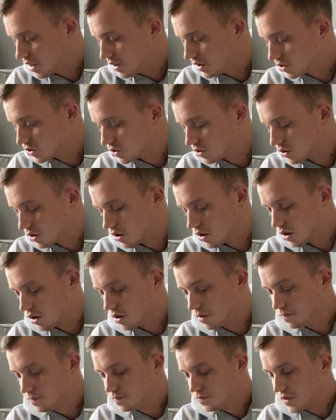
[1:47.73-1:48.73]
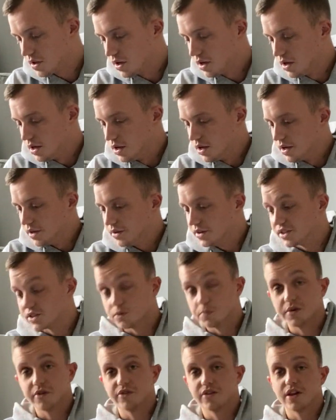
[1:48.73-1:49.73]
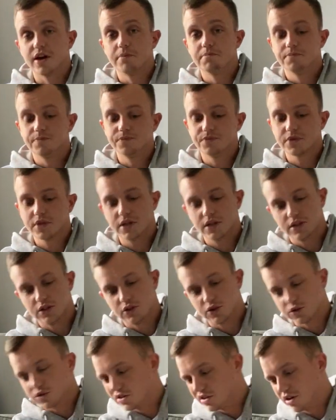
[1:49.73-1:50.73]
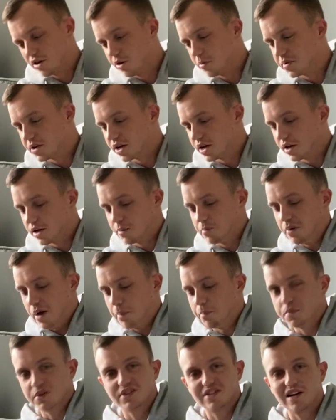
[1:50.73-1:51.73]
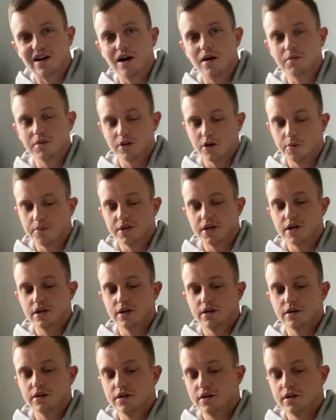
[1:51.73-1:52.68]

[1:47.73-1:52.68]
So this will be for them. Just a little bit of pamper time, a little bit of,